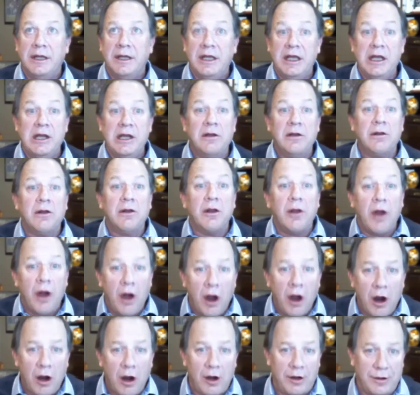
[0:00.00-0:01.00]

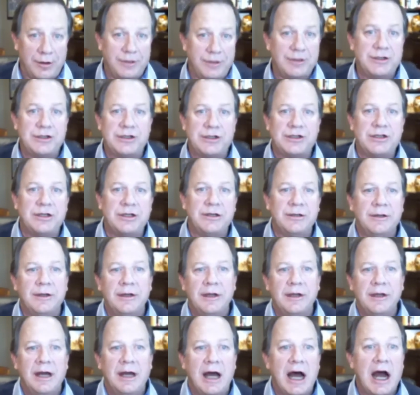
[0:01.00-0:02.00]
enlarged
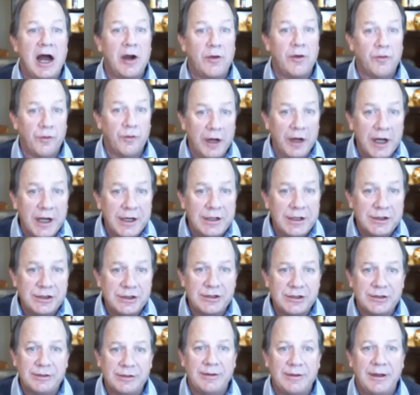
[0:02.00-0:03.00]
our
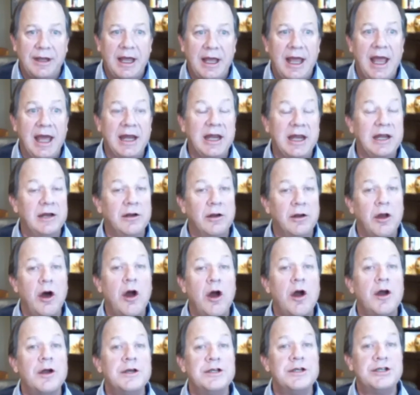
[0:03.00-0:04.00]
reach and
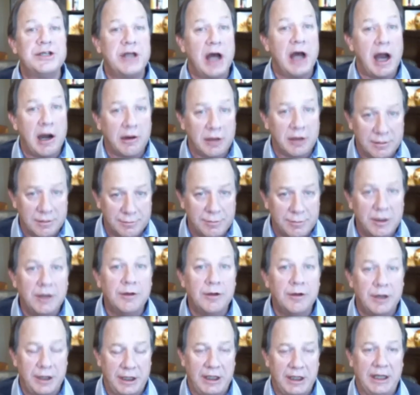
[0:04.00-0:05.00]
enlarged our
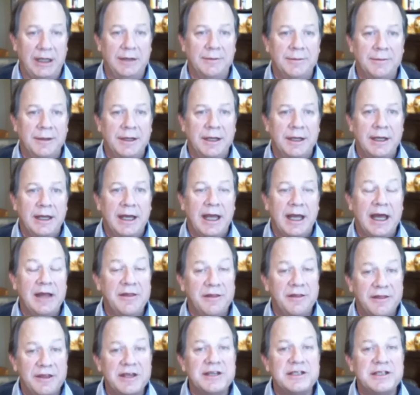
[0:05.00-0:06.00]
community.
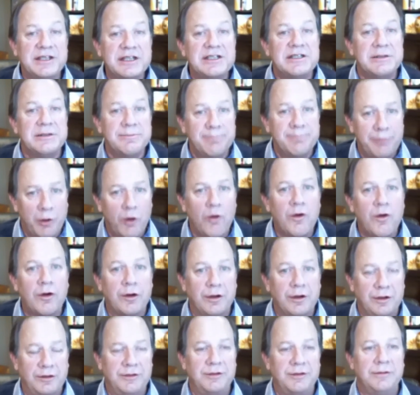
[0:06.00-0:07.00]
And this is
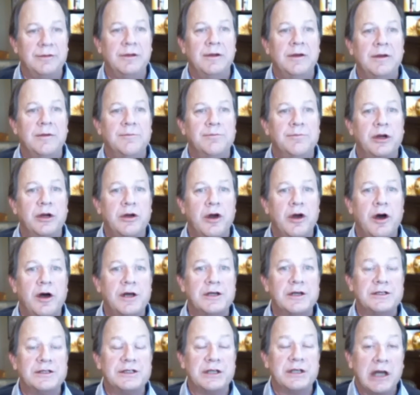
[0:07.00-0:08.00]
important
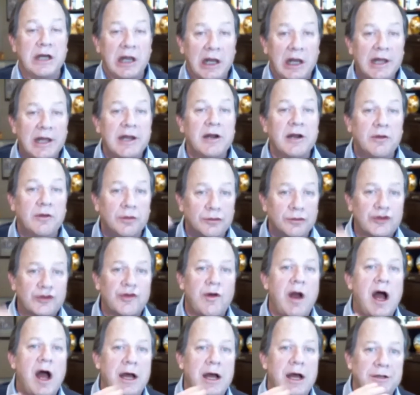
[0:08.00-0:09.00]
because clinical
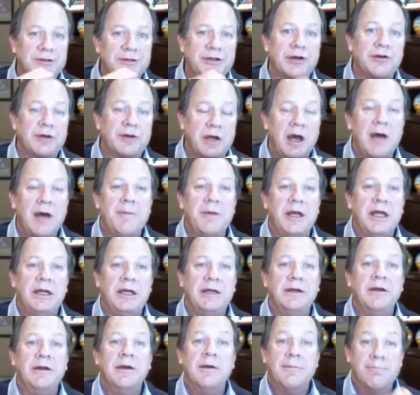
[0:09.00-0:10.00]
trials are
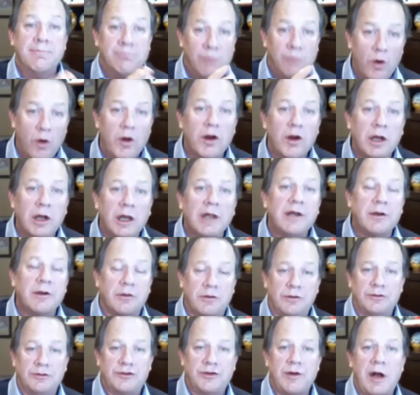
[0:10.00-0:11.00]
coming, more
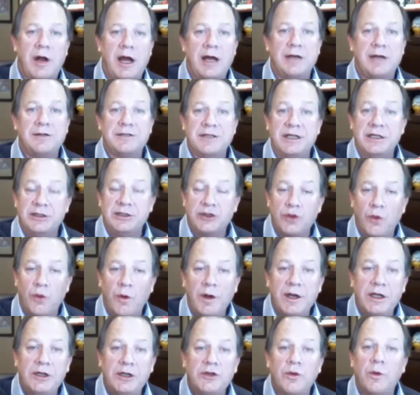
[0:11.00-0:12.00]
clinical trials in
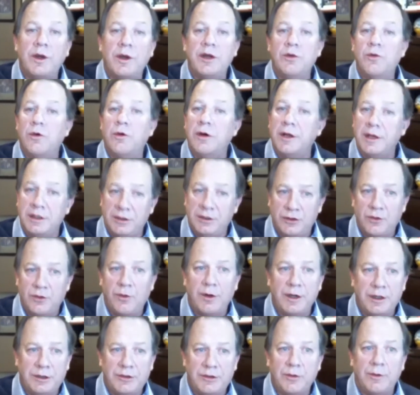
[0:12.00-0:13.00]
2021 and
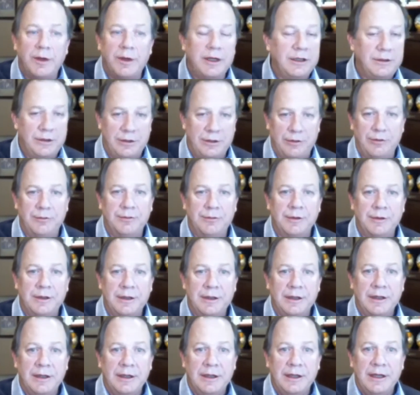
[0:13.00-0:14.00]
2022.
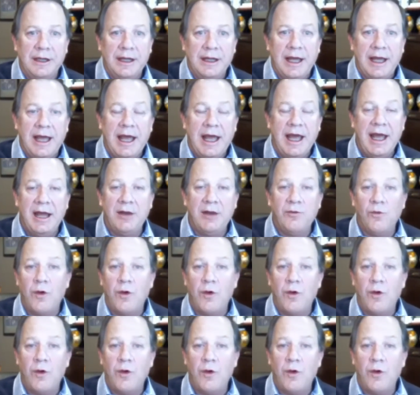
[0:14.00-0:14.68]
And